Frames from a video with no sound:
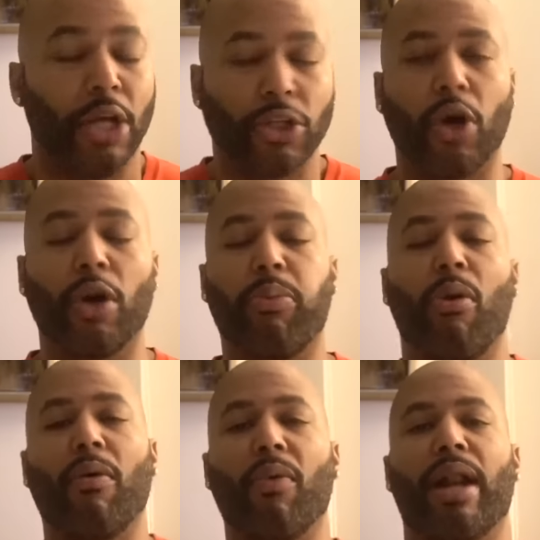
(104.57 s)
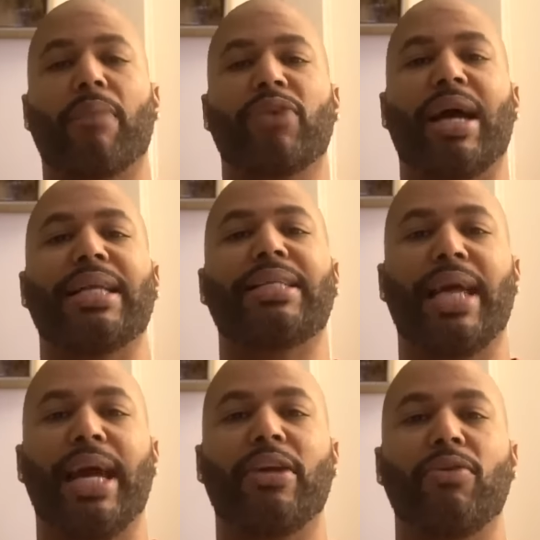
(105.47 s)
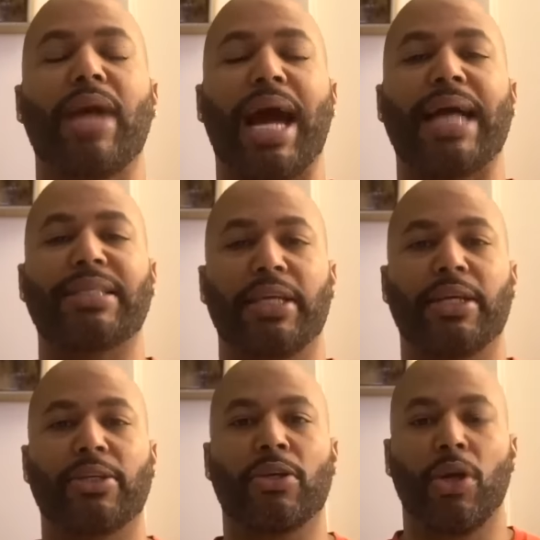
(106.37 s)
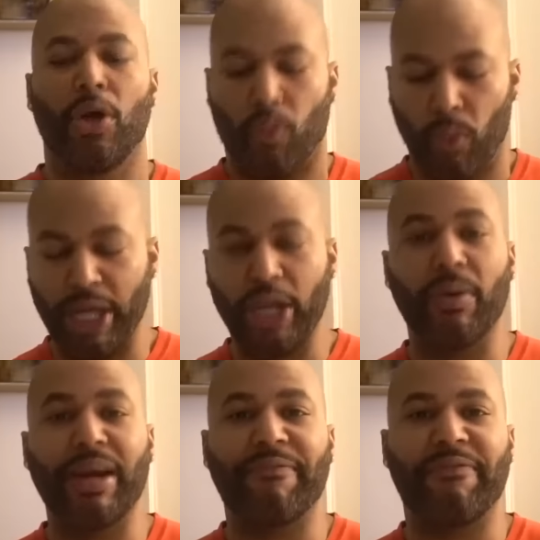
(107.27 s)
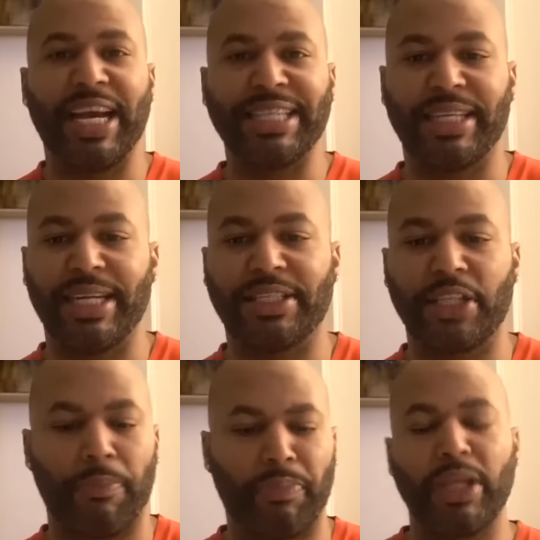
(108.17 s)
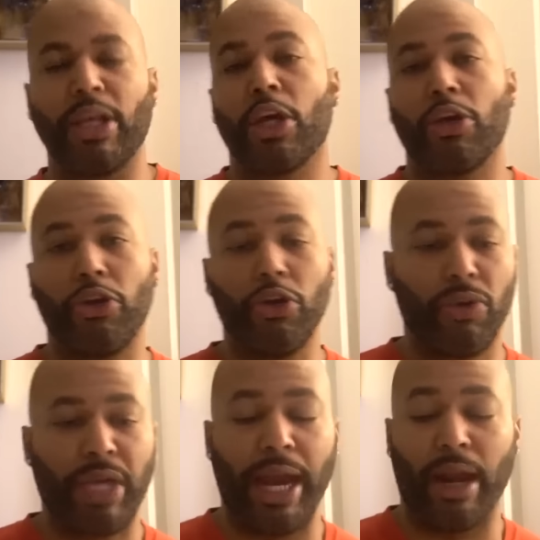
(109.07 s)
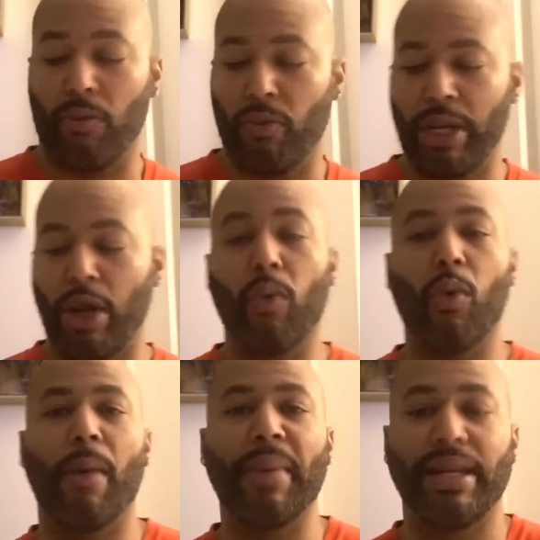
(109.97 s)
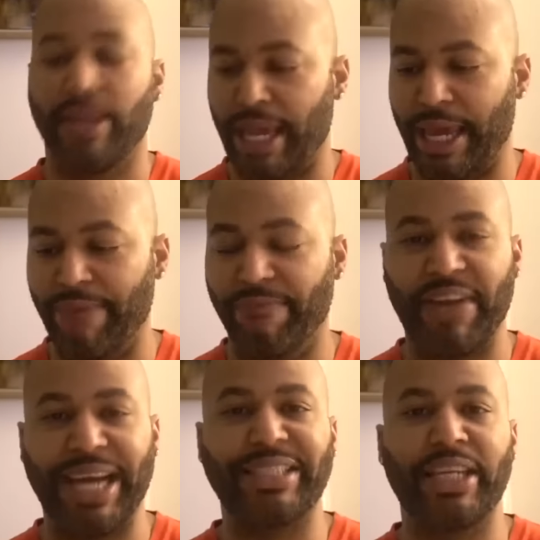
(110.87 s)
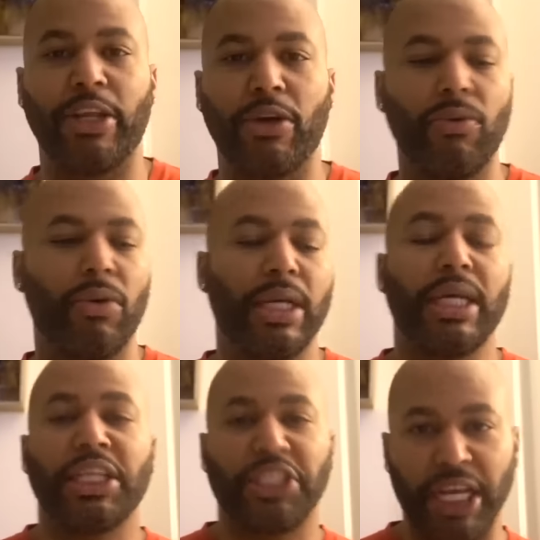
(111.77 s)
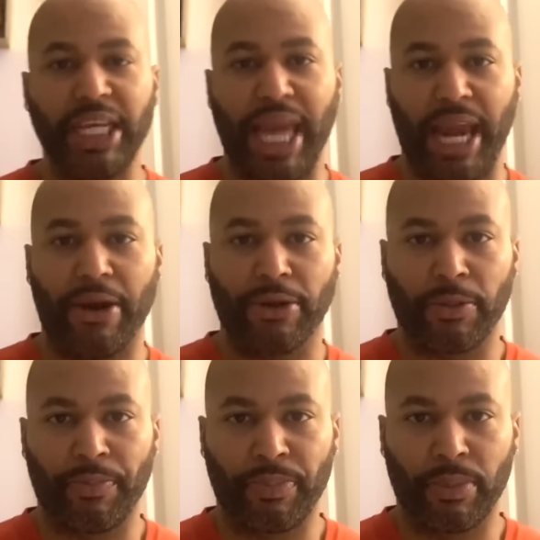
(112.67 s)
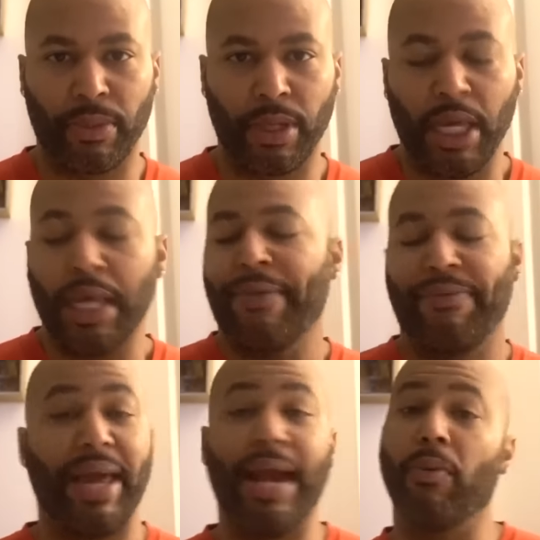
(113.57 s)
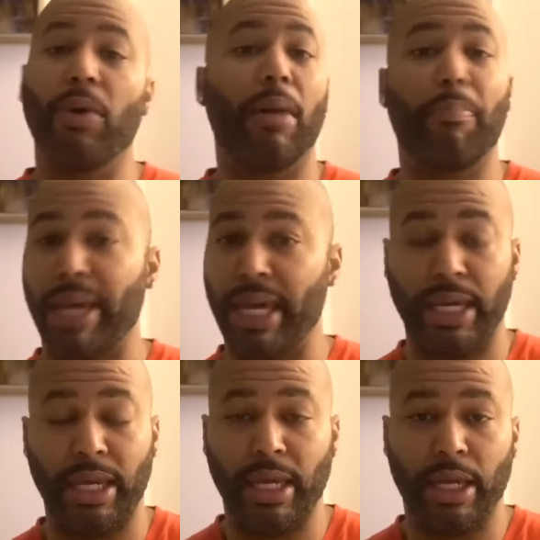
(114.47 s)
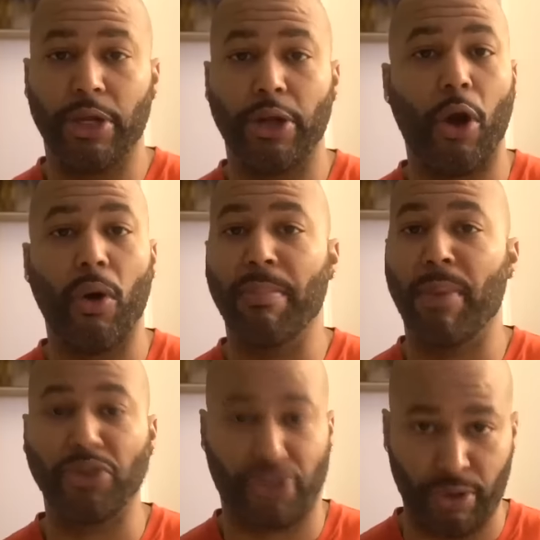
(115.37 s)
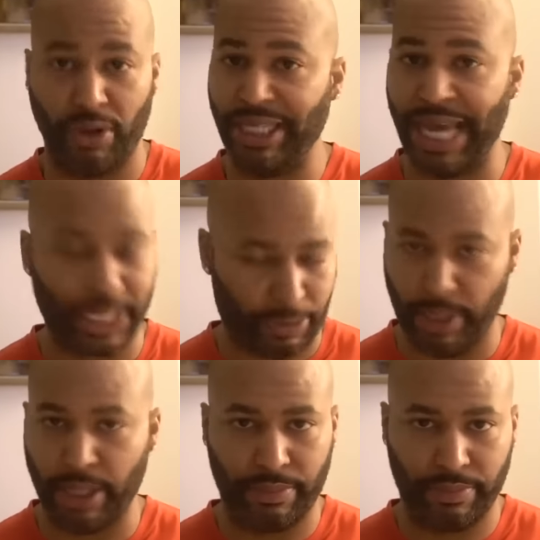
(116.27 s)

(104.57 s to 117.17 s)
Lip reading: So the point what I'm trying to tell you guys is, when you invested in something, you care. When your woman invests in you, she cares. There will be no emotional attachment